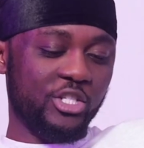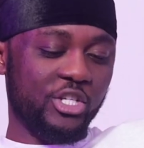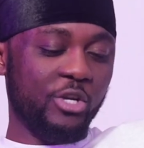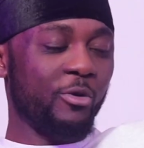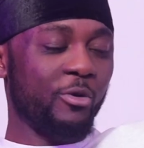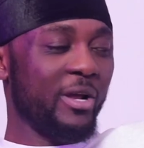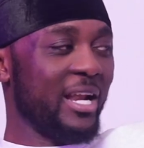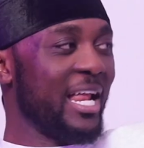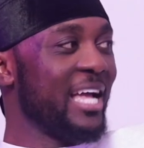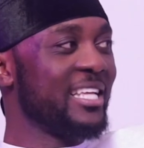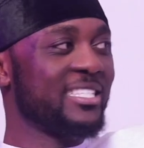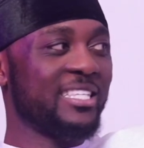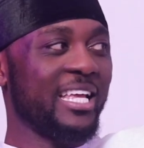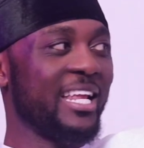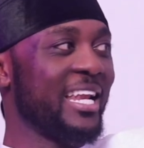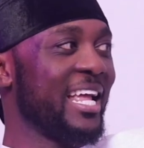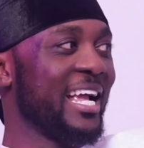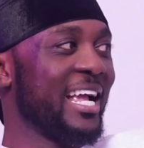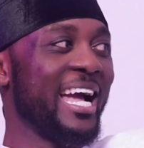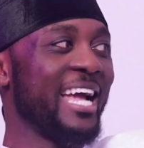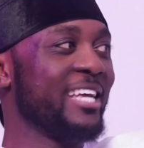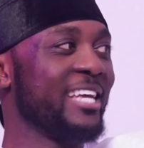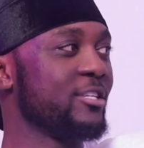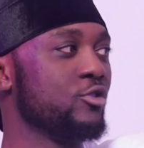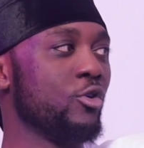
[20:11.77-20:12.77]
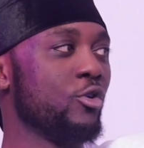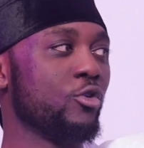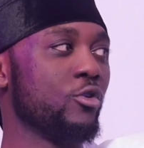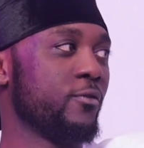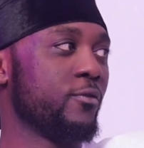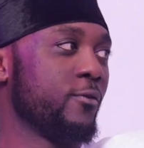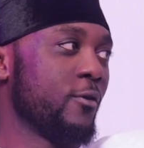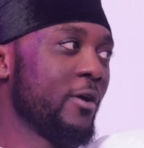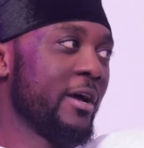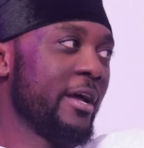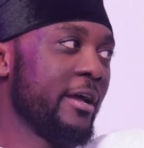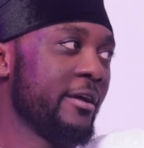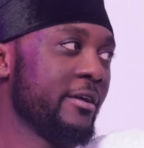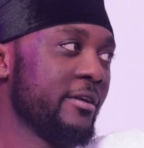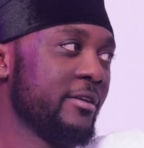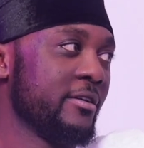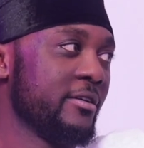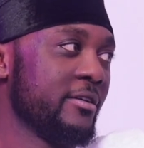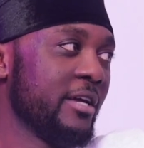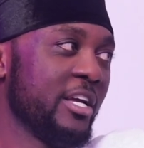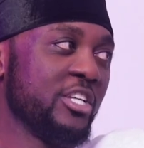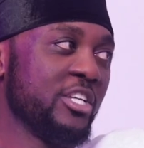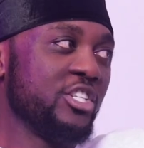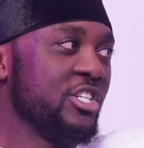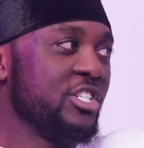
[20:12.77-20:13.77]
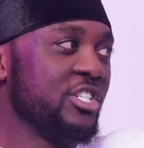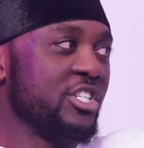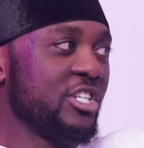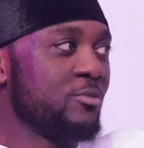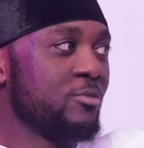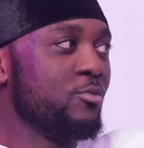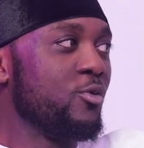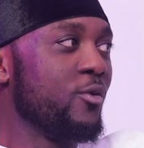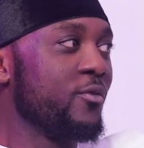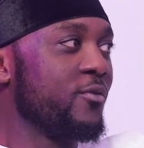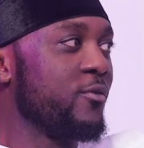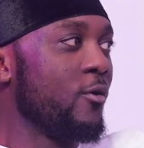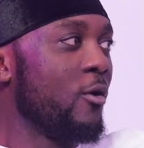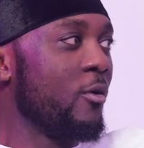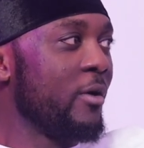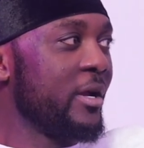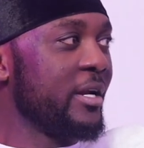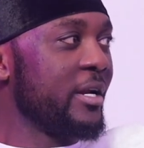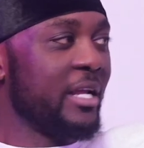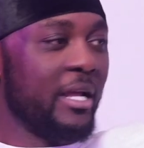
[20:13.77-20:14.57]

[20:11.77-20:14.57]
She realized the guy is not good for her. And she just moved forward.